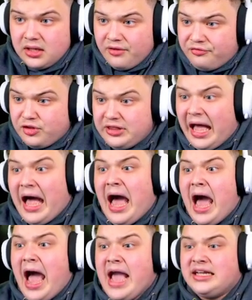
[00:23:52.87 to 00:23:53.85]

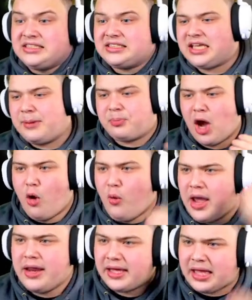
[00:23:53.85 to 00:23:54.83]
Nice! Keep
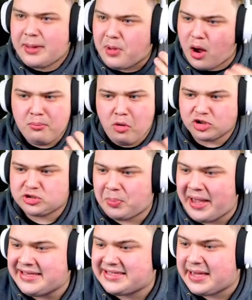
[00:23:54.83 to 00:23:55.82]
going. Keep going. More
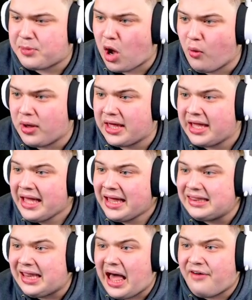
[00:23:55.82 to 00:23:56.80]
space. Keep going.
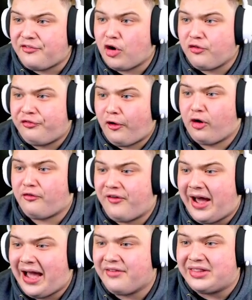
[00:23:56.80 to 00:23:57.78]
Lava on
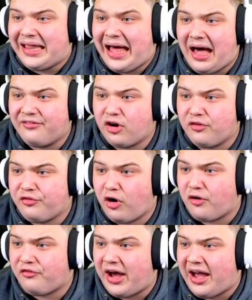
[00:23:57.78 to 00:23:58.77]
405. Lava on
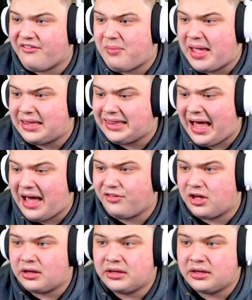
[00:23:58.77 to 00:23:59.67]
405, mate. Lava.